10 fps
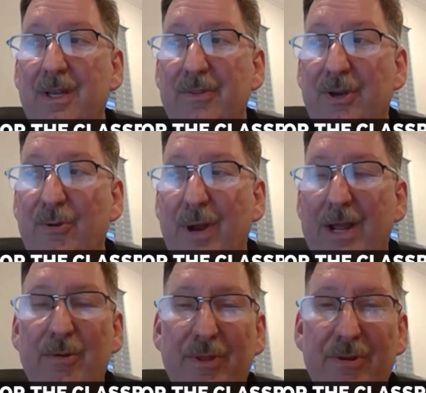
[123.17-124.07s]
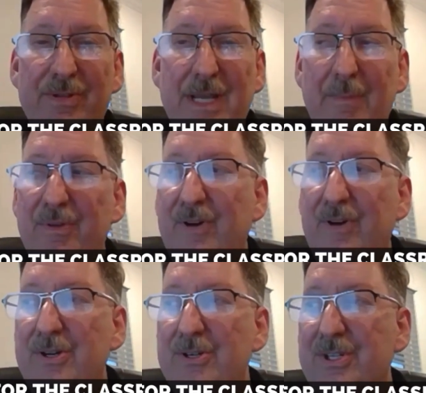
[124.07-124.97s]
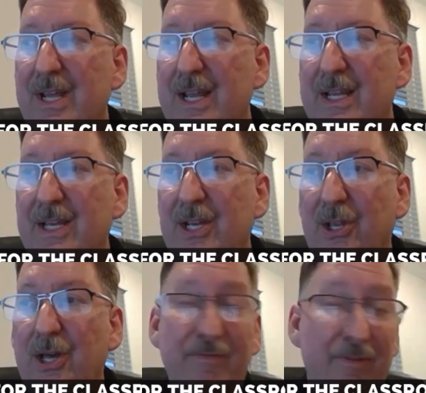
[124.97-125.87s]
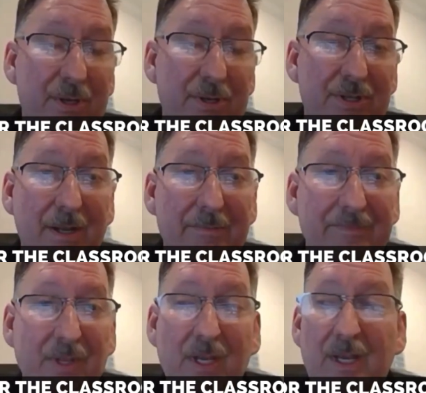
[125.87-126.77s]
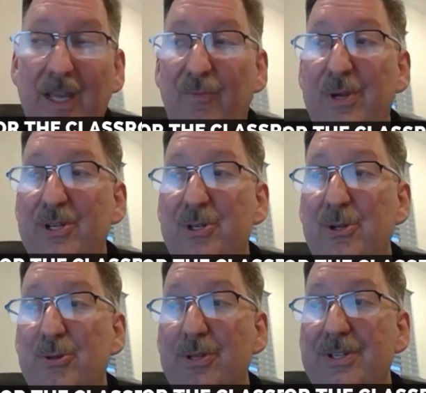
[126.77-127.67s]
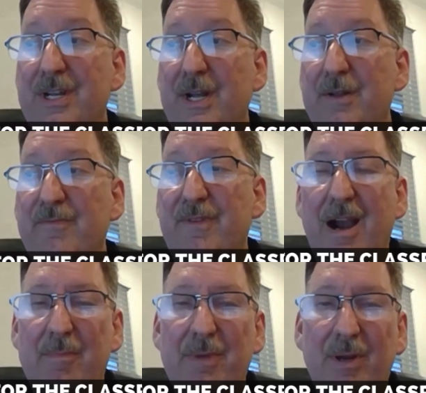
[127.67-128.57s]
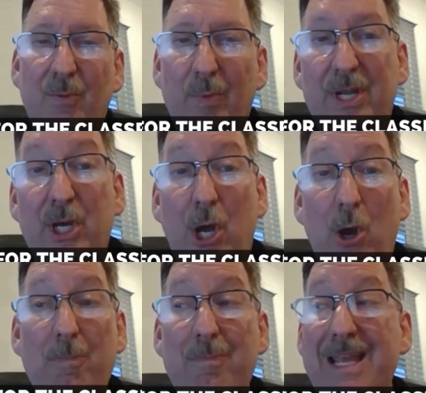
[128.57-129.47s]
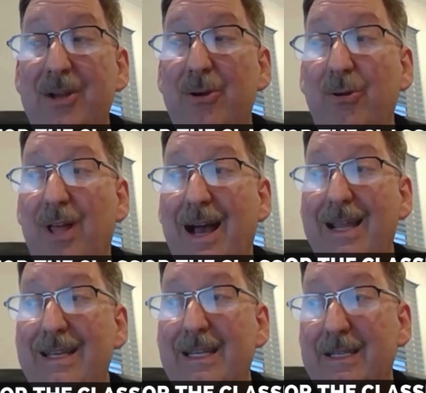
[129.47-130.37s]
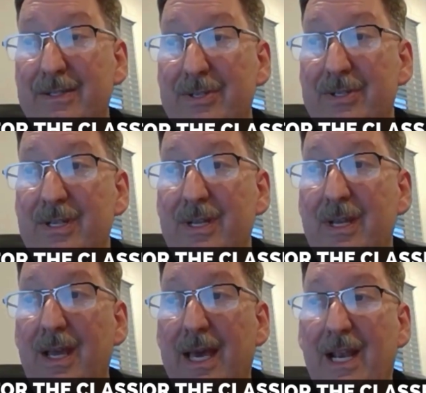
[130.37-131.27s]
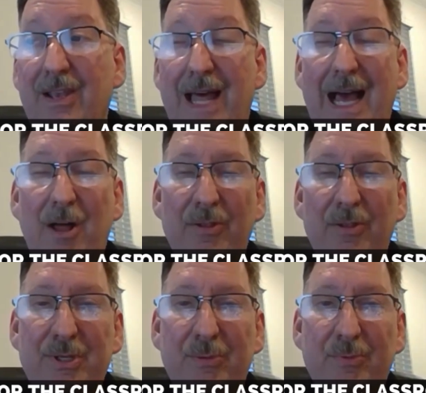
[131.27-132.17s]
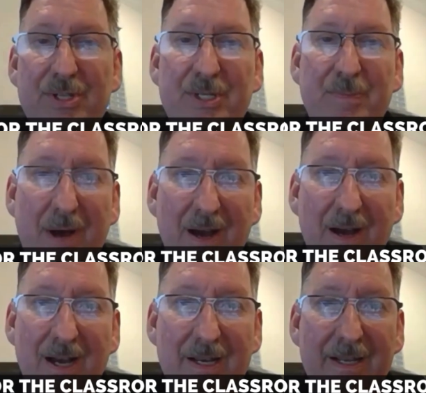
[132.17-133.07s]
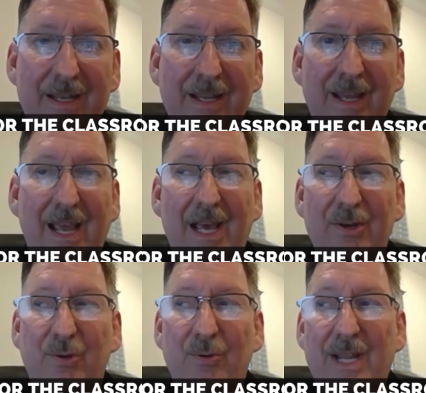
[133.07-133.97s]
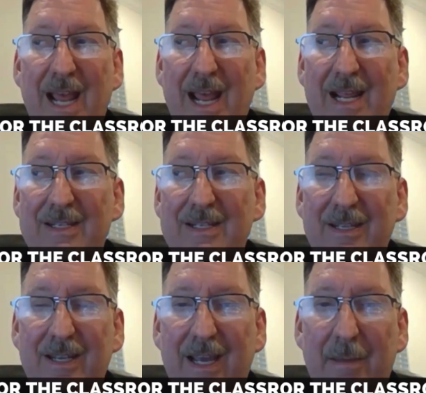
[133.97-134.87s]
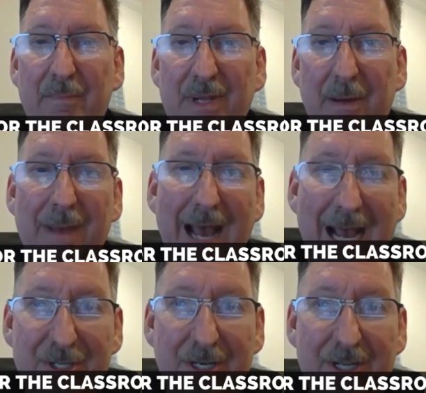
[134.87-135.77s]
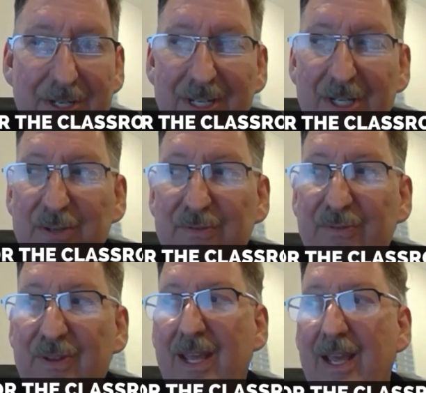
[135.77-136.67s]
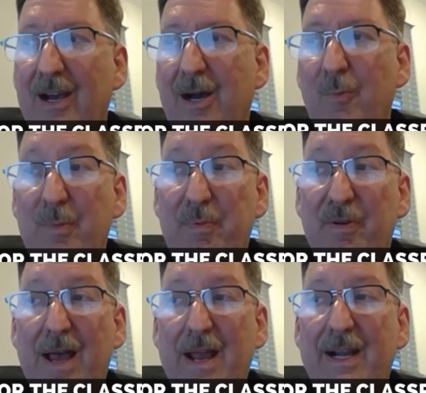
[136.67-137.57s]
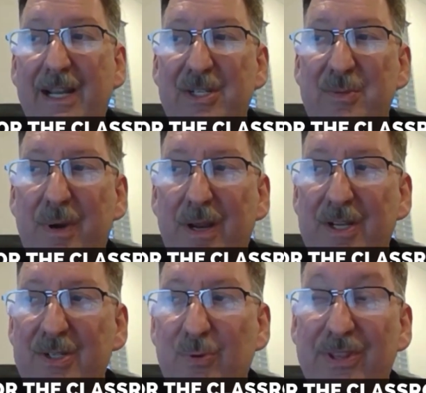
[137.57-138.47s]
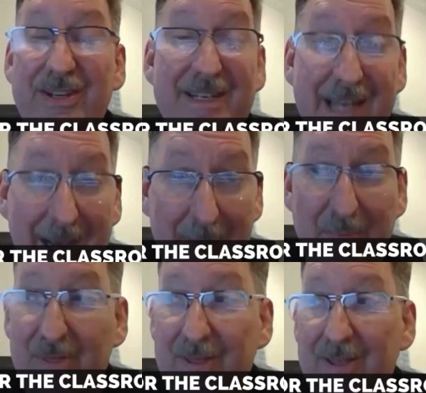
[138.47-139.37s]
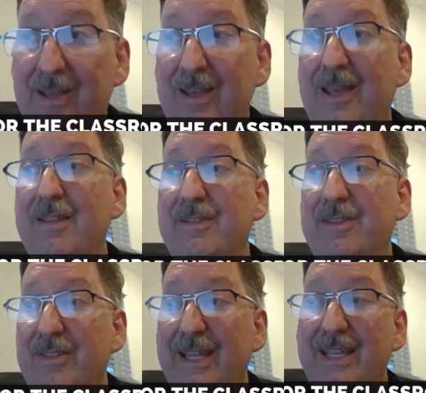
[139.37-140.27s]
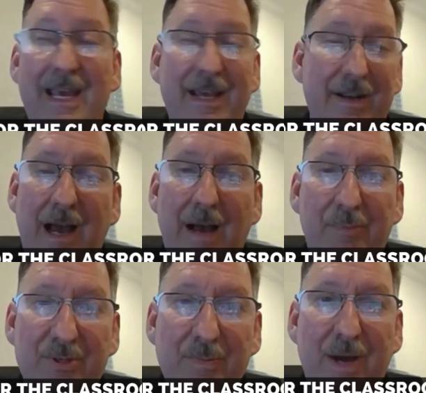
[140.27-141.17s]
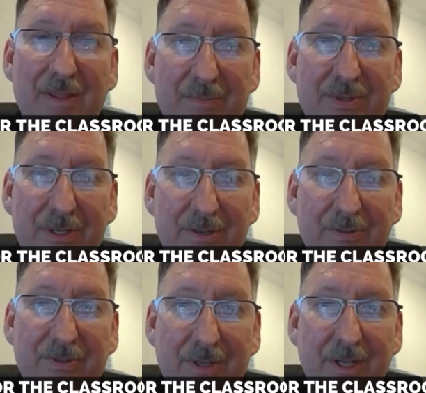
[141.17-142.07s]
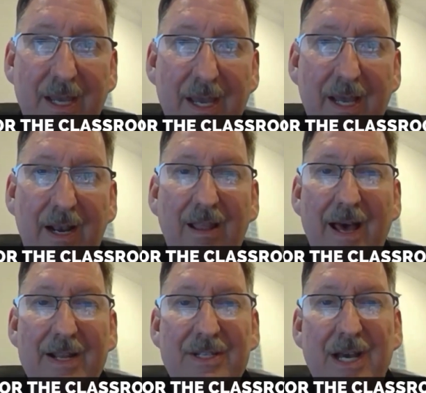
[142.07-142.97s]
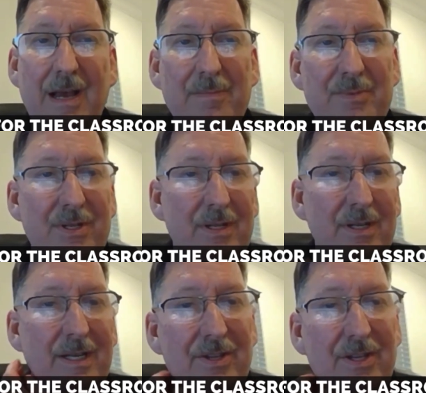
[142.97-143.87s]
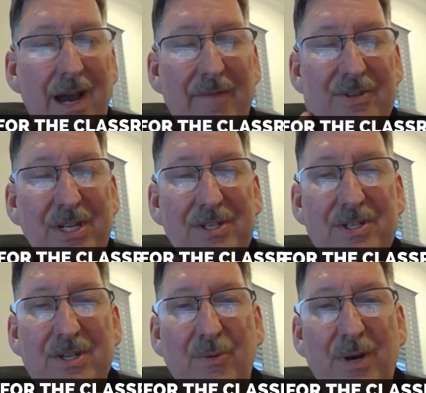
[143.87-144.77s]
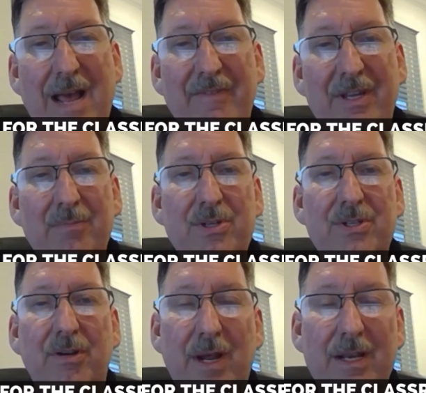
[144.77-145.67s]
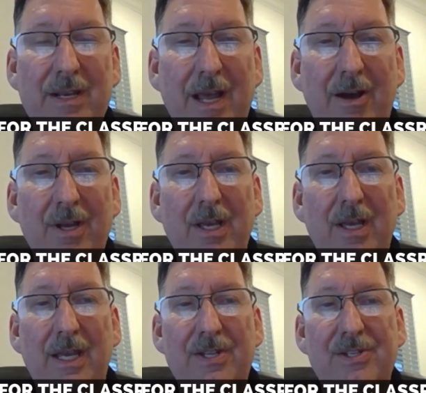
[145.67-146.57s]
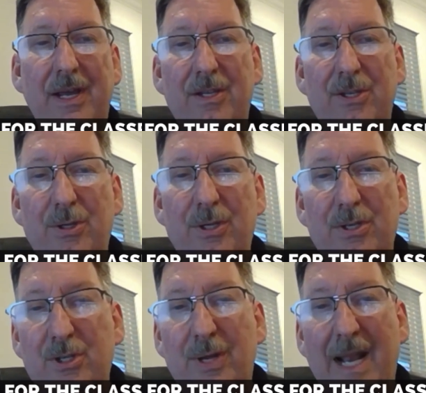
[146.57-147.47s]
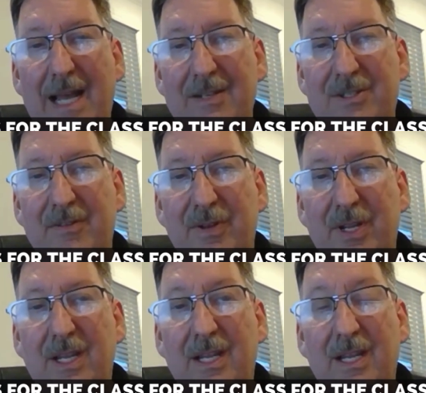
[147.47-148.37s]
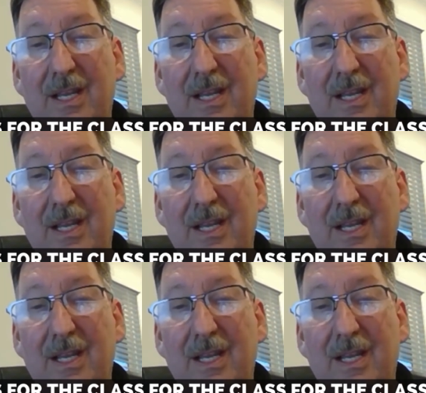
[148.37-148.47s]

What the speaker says: the greater their depth of understanding and love for music. If we do this in an environment where we commingle ideas and allow them to respond and create and be imaginative, we're providing an experience with depth that they can't accomplish by themselves. And a lot of times in the conversations that we're having in music right now, it's like you can do an activity,